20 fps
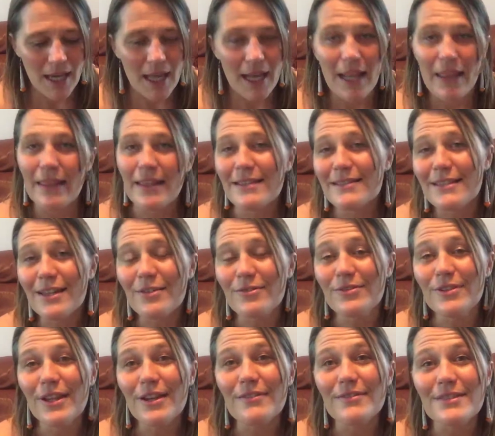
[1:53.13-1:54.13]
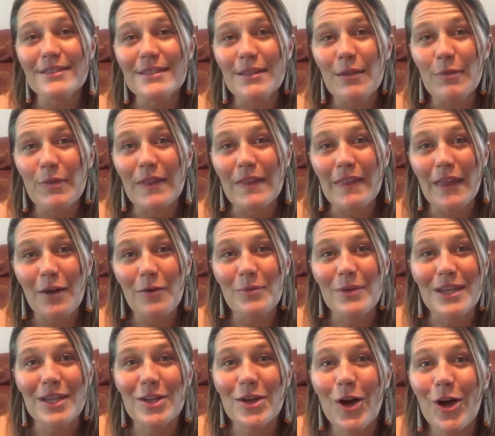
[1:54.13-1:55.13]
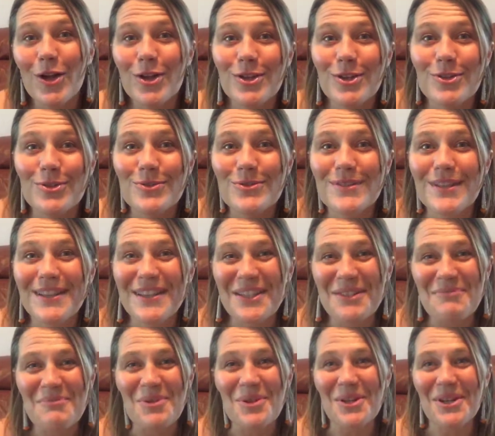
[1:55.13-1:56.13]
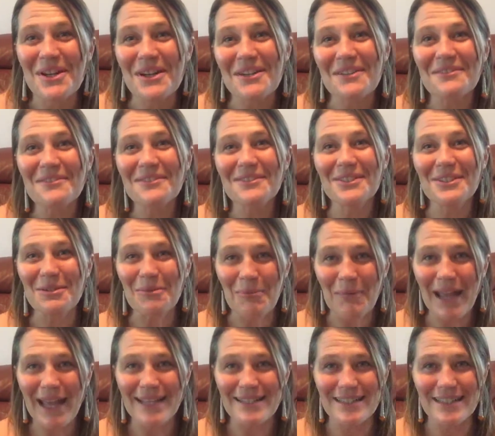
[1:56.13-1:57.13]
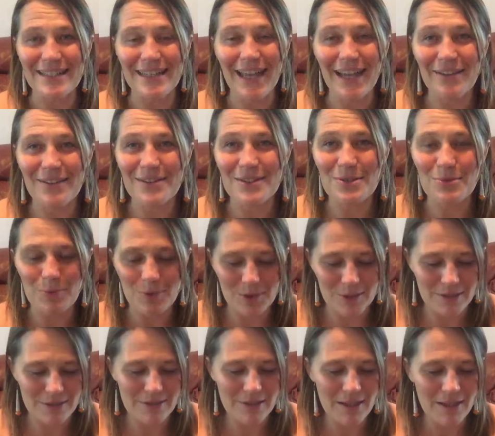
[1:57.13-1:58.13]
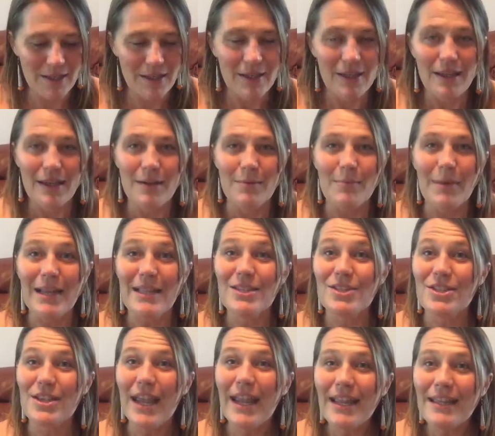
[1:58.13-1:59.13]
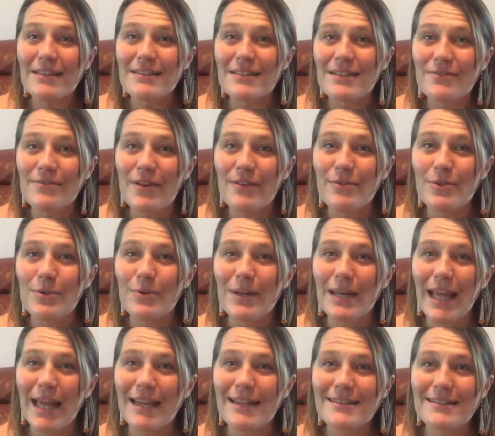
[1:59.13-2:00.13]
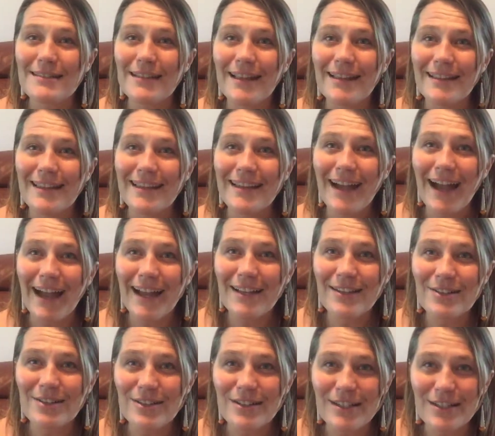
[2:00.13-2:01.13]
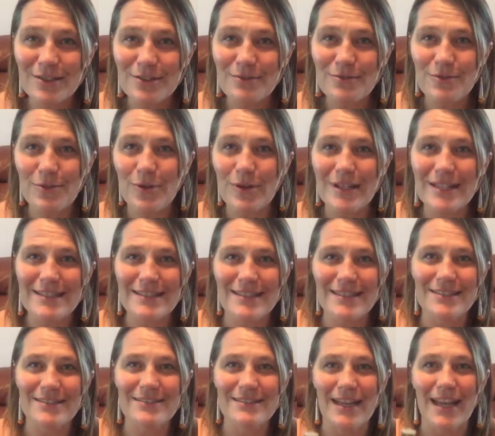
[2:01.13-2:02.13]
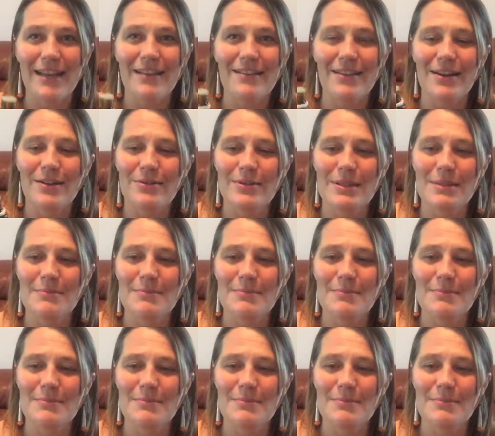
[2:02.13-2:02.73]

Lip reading: And I think self-love is something that we could all use a little more of. You imagine how this world might change if everyone had a slightly kinder inner voice, inner dialogue with